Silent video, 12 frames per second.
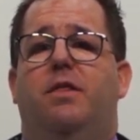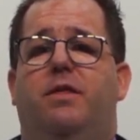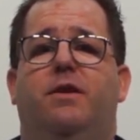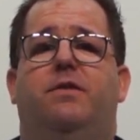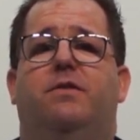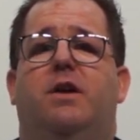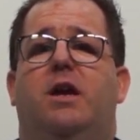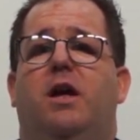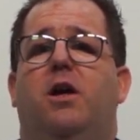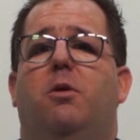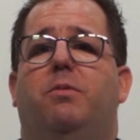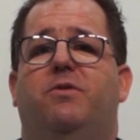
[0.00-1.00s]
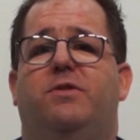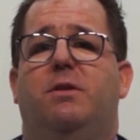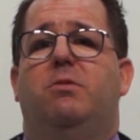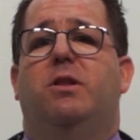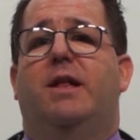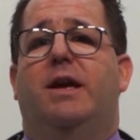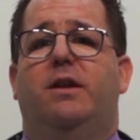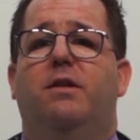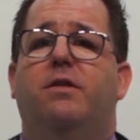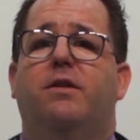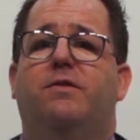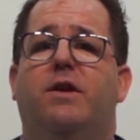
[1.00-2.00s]
This is going to help
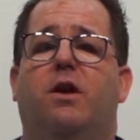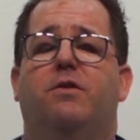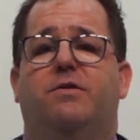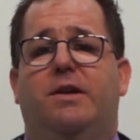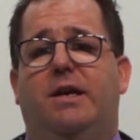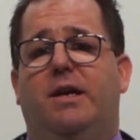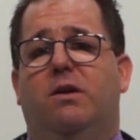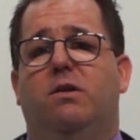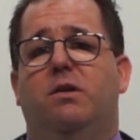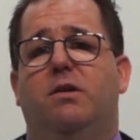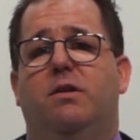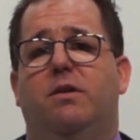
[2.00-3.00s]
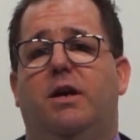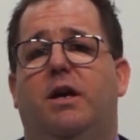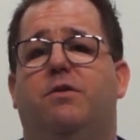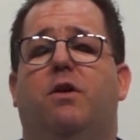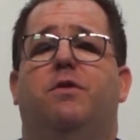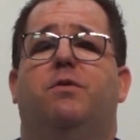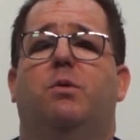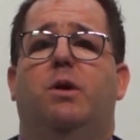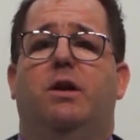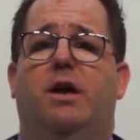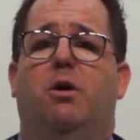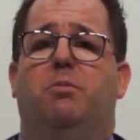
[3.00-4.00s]
stimulate the cells to heal, and it's also
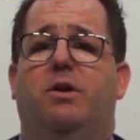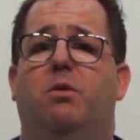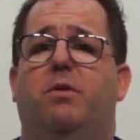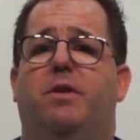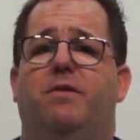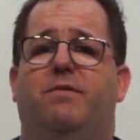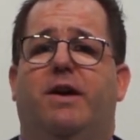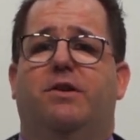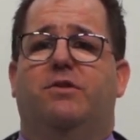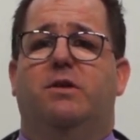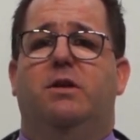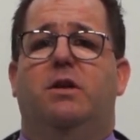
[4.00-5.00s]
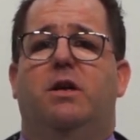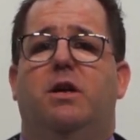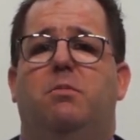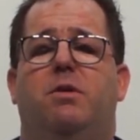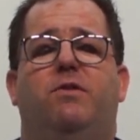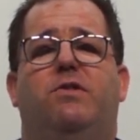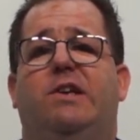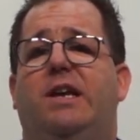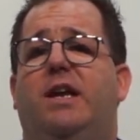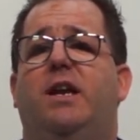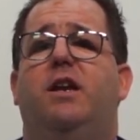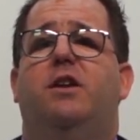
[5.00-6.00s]
going to help deal with infection. But if you
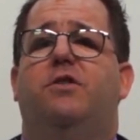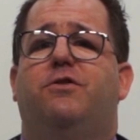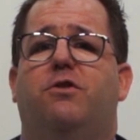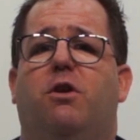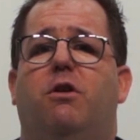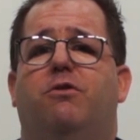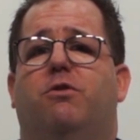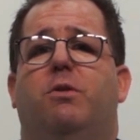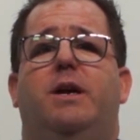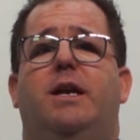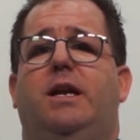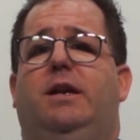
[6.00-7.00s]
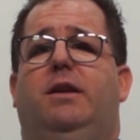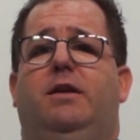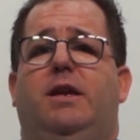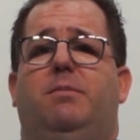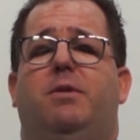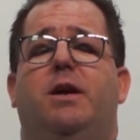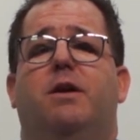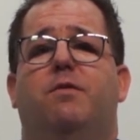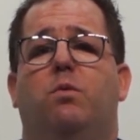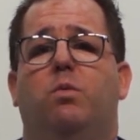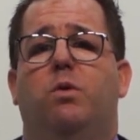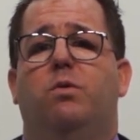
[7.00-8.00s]
see any discharge or any deepening
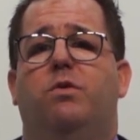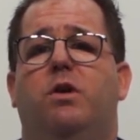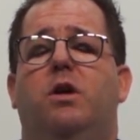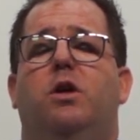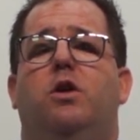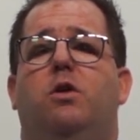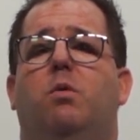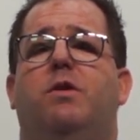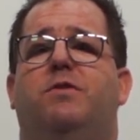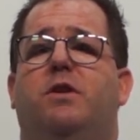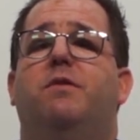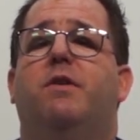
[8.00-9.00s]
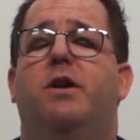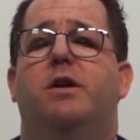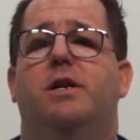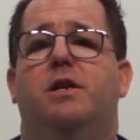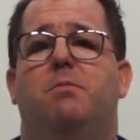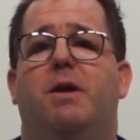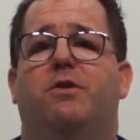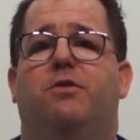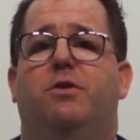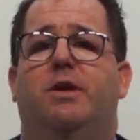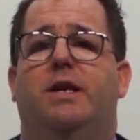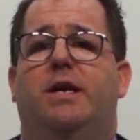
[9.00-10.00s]
of the wound, you want to see your veterinarian to make
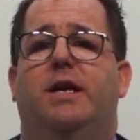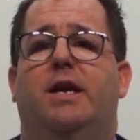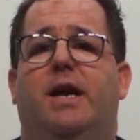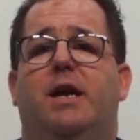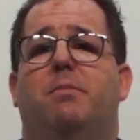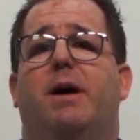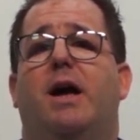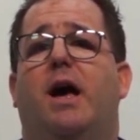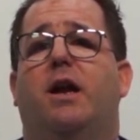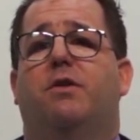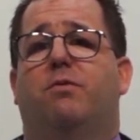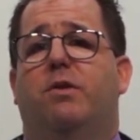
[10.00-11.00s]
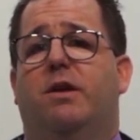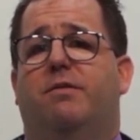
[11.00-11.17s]
sure you can get antibiotics for the